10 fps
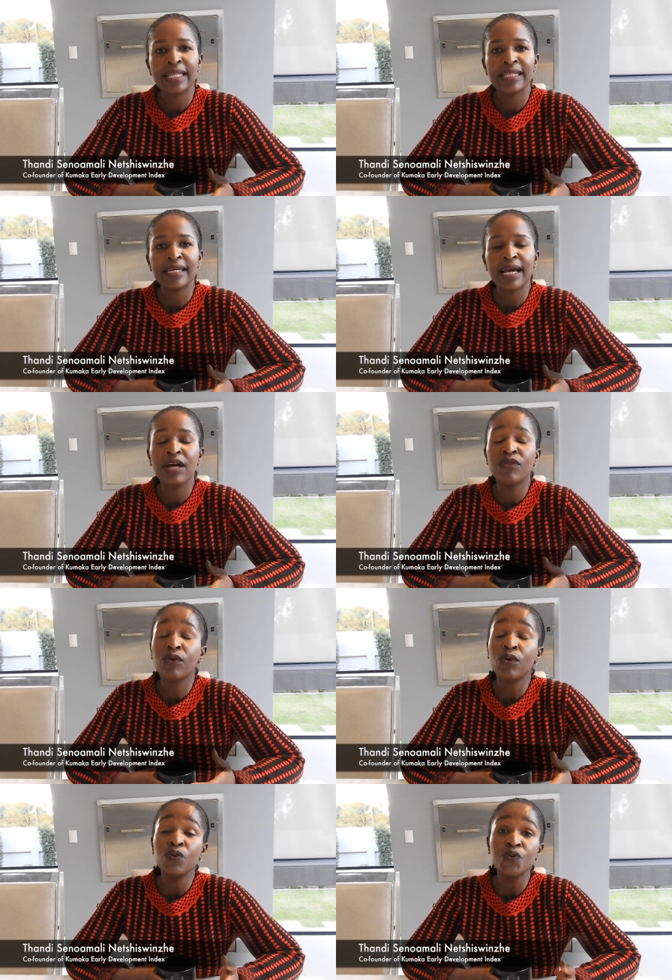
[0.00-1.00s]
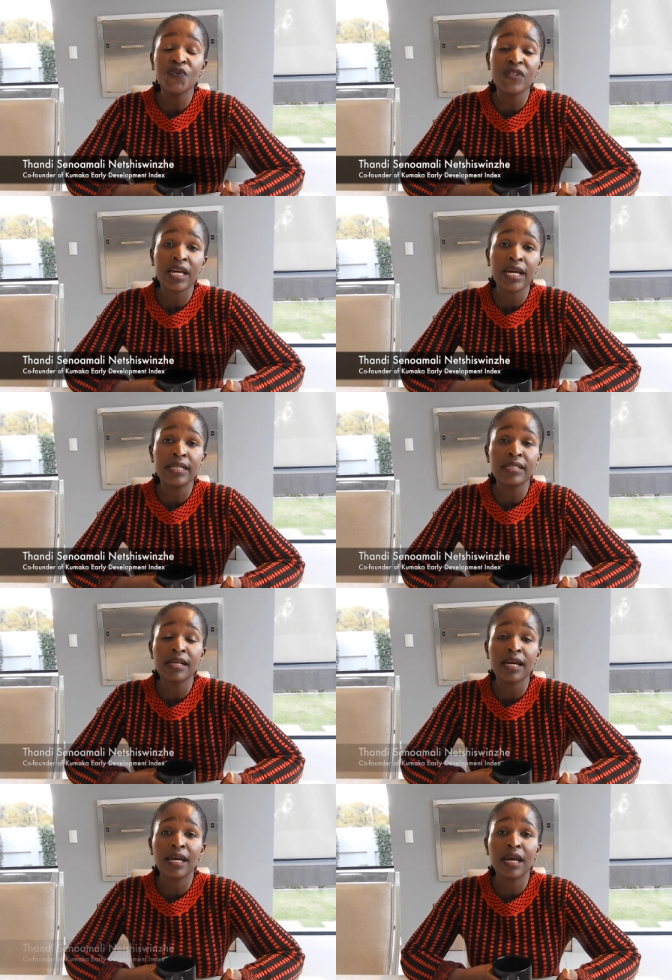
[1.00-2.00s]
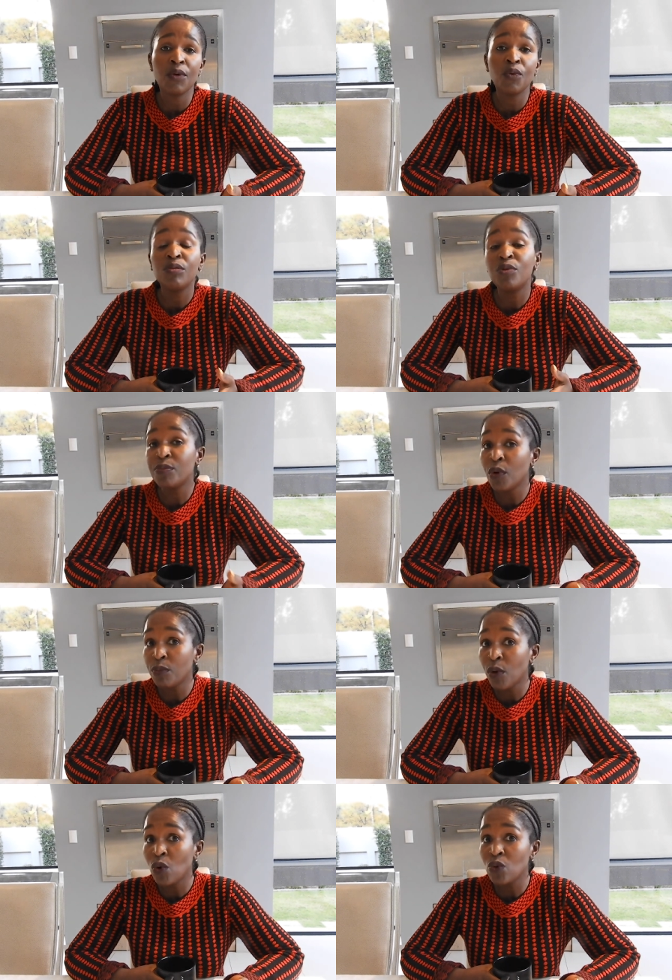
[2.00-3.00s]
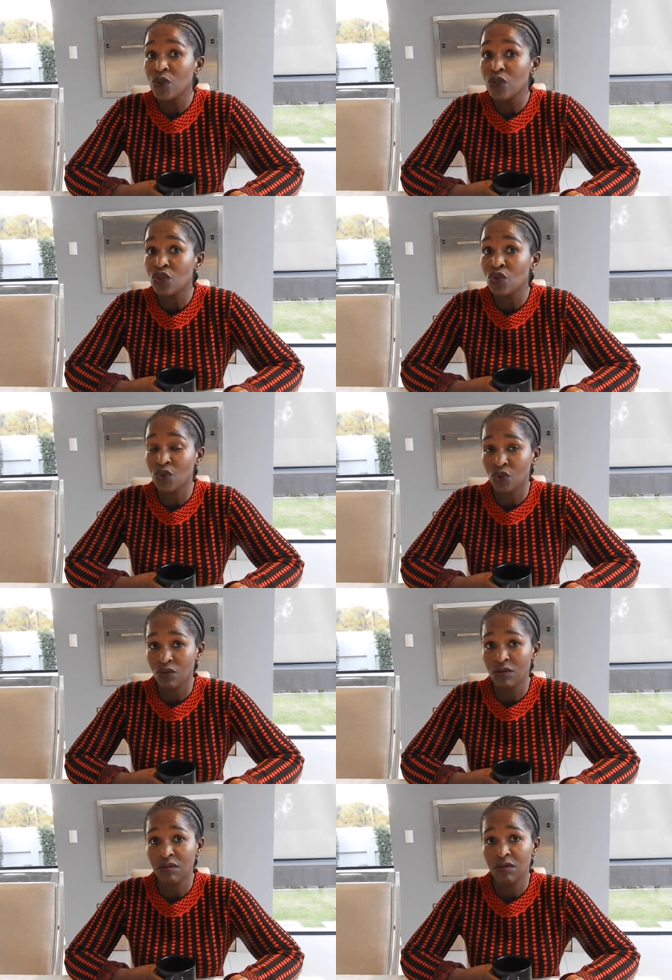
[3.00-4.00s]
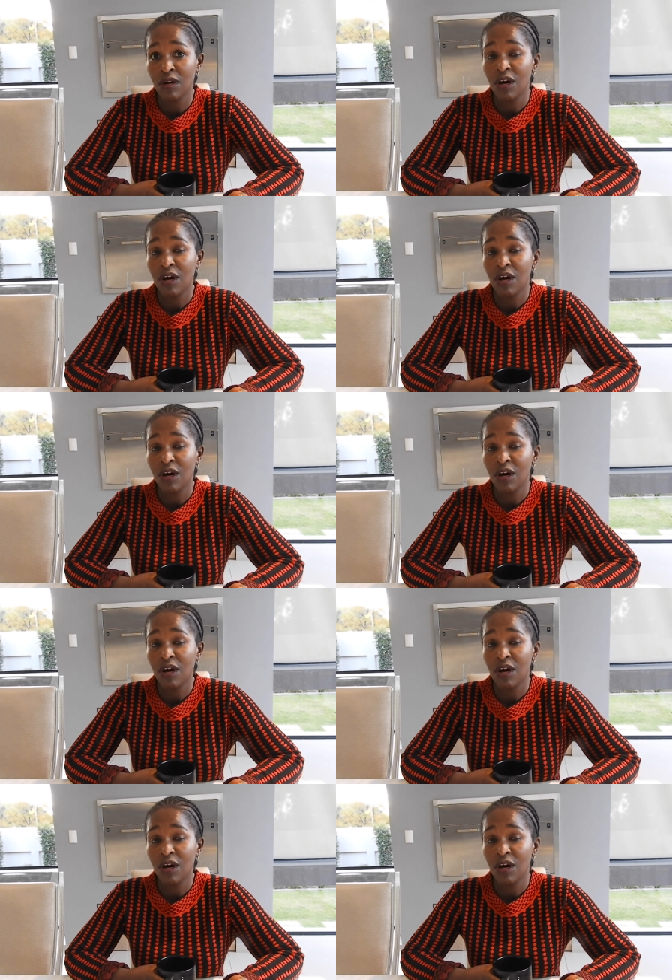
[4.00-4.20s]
Uh, there are those that uh, will be proposed to you